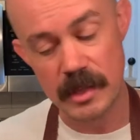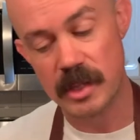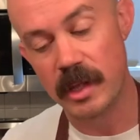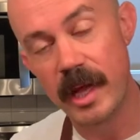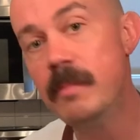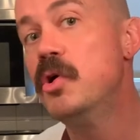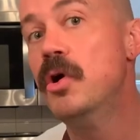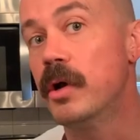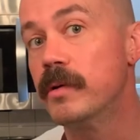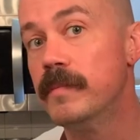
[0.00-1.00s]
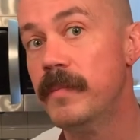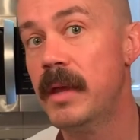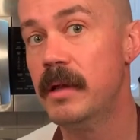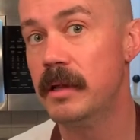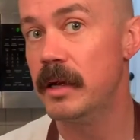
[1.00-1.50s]
Just let them cook.
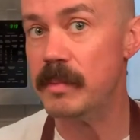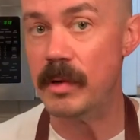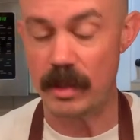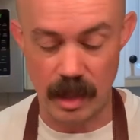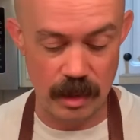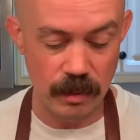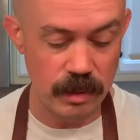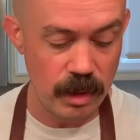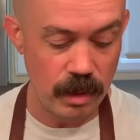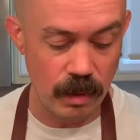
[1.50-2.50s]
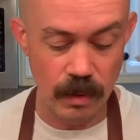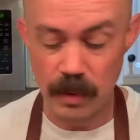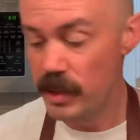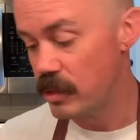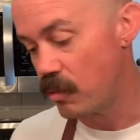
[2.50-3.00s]
Let them cook. And you'll know,
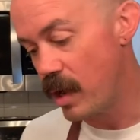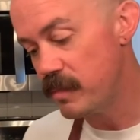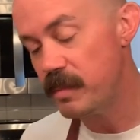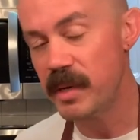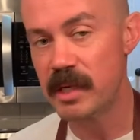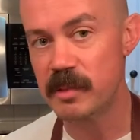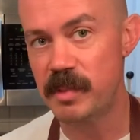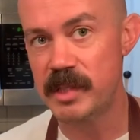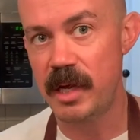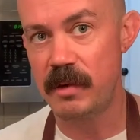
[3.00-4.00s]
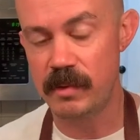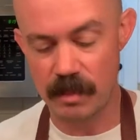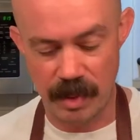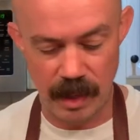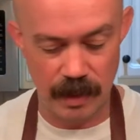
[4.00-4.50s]
grab the biggest potato in the
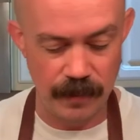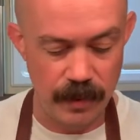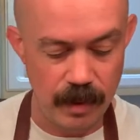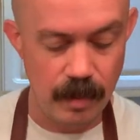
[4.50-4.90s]
pot,